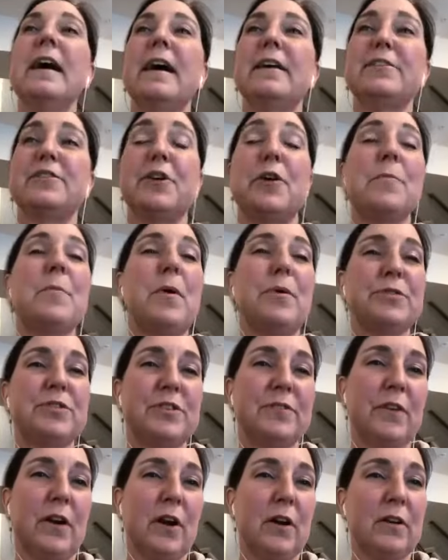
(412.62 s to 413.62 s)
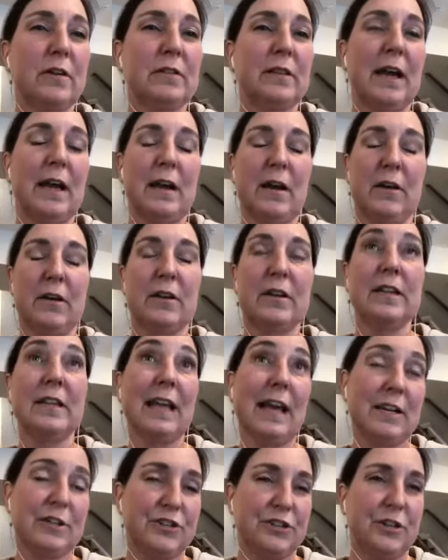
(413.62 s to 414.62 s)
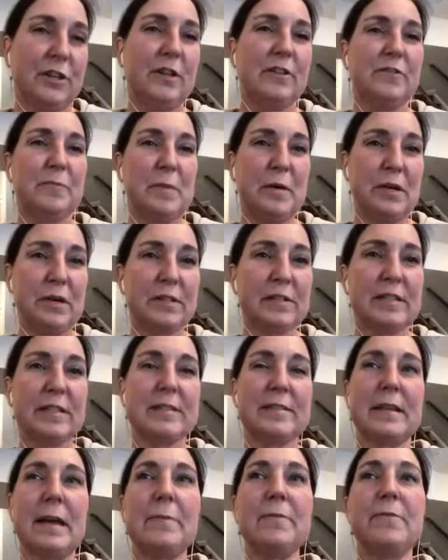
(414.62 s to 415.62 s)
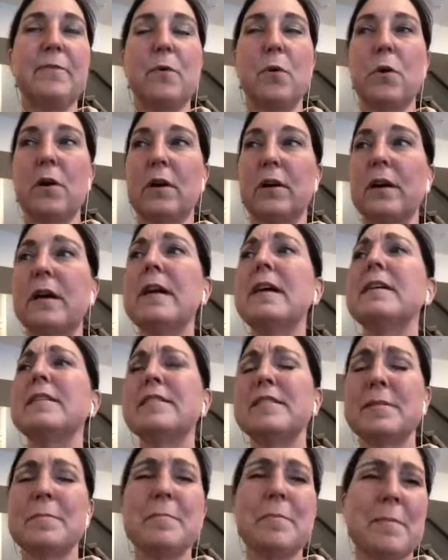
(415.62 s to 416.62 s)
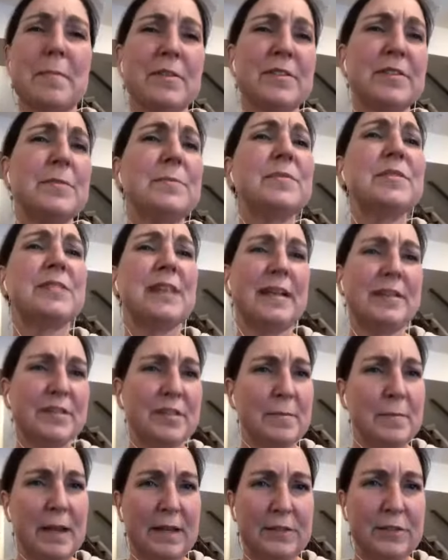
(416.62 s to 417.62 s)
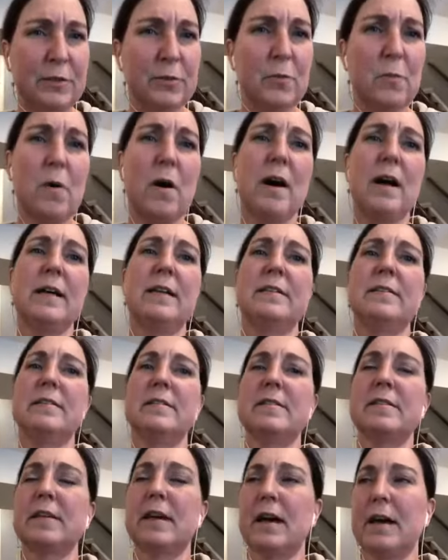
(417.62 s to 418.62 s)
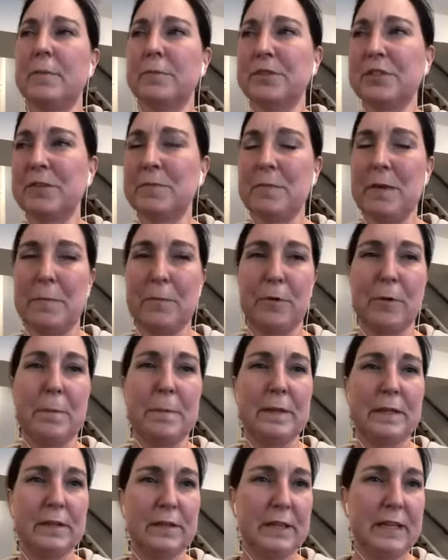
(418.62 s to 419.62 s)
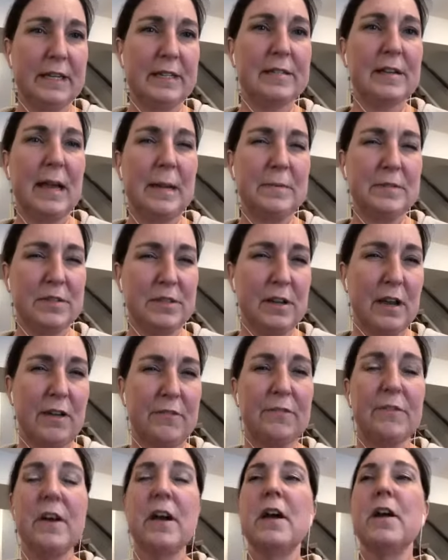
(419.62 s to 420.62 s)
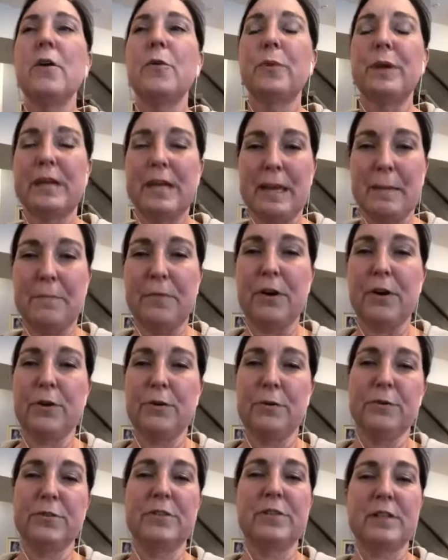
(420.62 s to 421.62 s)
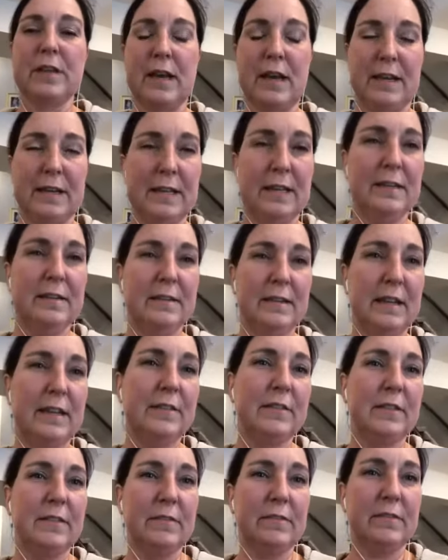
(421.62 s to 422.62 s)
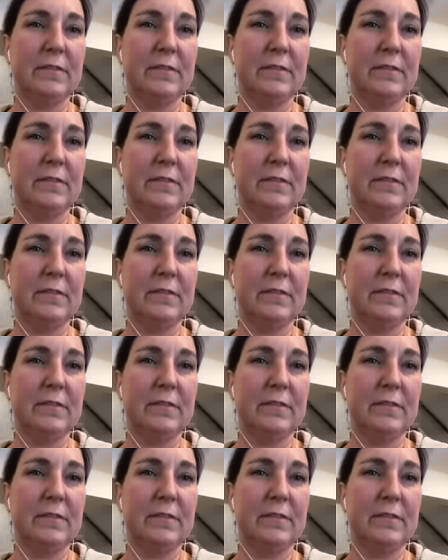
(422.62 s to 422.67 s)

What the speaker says: So most of our collection of books, except for some sentimental ones, some memorabilia type stuff, we keep those in